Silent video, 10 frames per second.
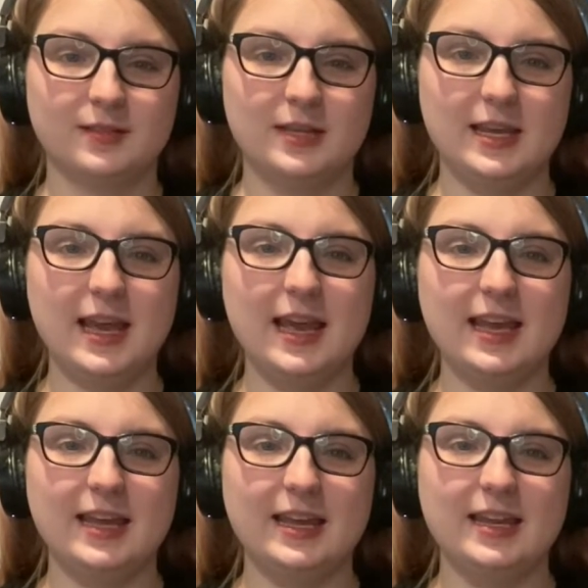
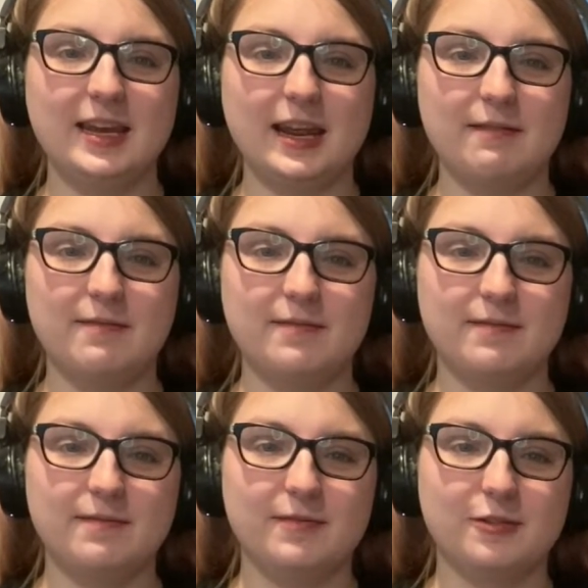yay, he did.
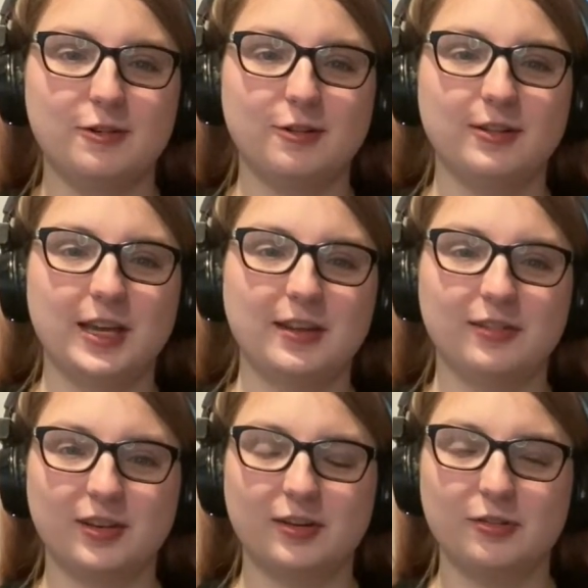Oh yeah, that's
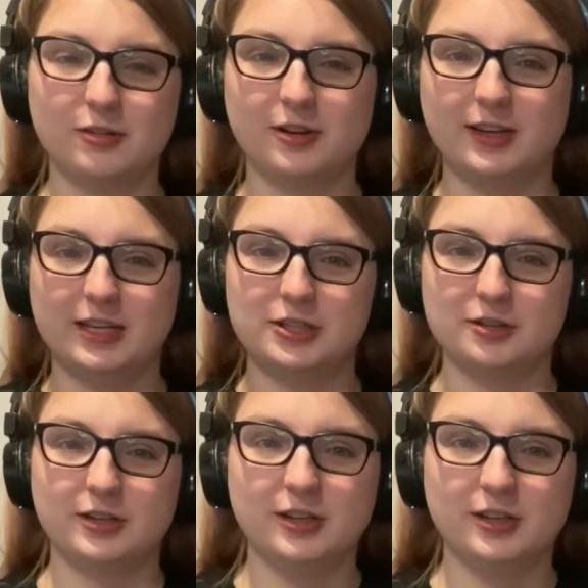kind of cool. Harley showed.